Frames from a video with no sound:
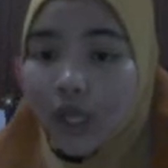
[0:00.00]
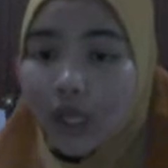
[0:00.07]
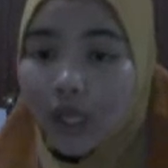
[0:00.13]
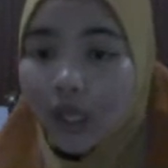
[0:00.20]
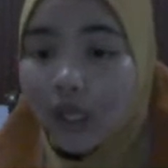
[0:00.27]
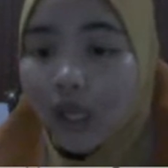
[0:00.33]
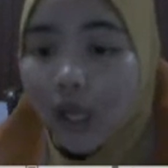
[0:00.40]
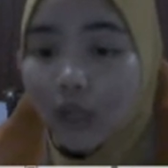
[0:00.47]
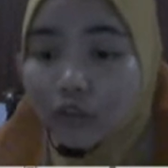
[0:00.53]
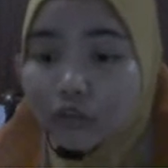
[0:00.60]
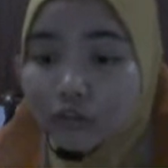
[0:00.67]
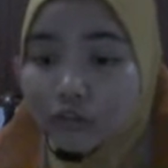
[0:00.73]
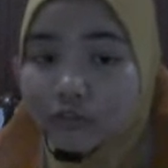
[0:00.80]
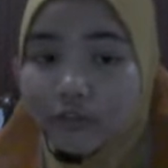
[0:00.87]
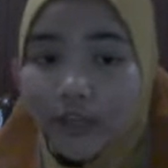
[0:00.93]
how
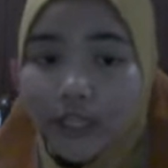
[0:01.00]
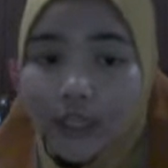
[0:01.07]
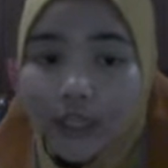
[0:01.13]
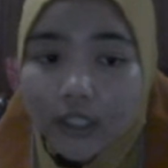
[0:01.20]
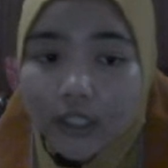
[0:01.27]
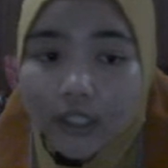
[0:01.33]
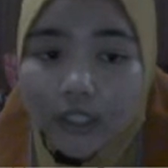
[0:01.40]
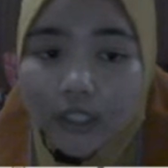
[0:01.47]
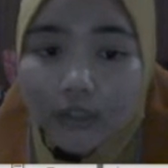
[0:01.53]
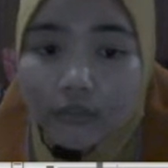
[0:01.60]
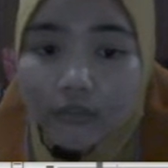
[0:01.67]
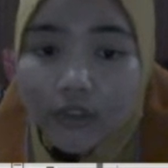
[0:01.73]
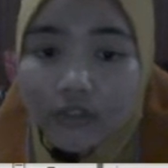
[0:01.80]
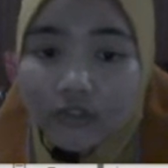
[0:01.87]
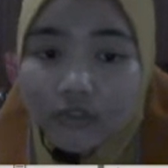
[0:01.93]
to find the
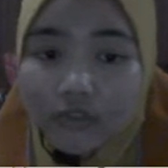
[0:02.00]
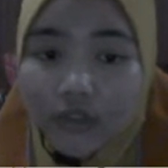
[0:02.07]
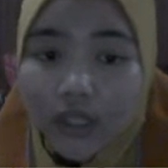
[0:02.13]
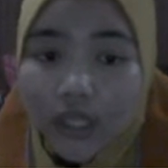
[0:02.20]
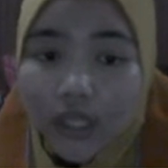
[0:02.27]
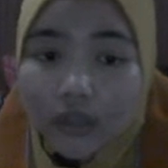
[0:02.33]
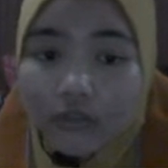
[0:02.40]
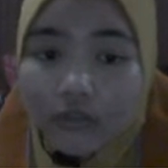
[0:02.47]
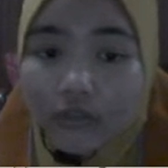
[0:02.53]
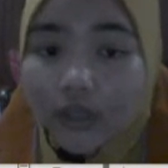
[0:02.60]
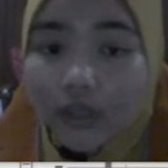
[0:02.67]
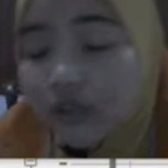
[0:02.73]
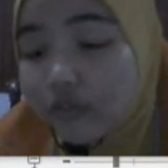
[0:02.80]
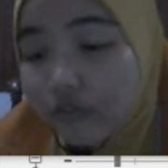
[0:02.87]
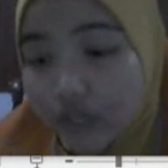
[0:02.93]

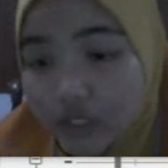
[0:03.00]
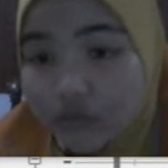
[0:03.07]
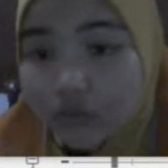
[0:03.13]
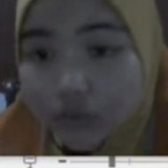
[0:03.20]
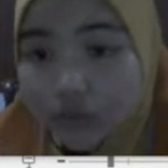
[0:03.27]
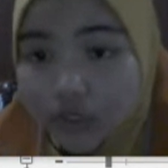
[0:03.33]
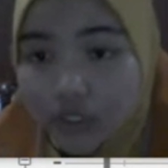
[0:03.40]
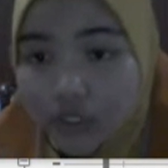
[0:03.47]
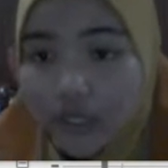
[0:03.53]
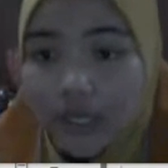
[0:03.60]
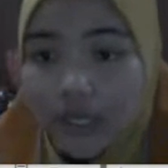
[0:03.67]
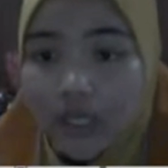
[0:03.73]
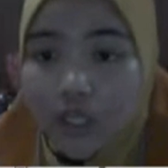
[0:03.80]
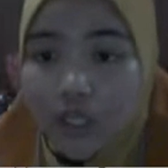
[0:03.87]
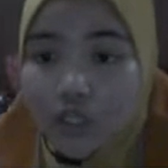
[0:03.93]
phase voltage, right?